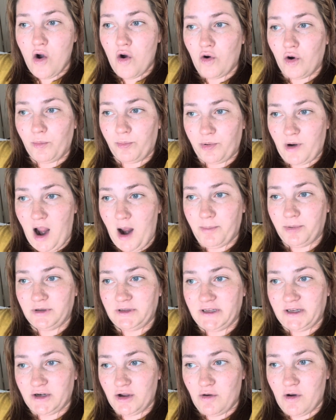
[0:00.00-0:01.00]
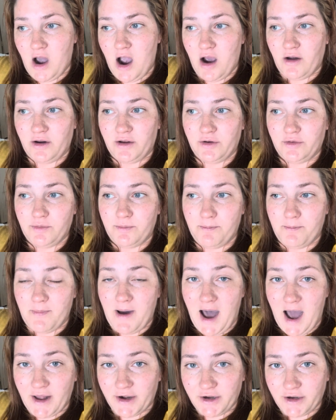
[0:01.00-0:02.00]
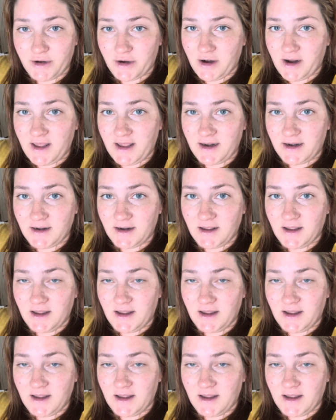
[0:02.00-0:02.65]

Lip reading: or properly know how to monitor it.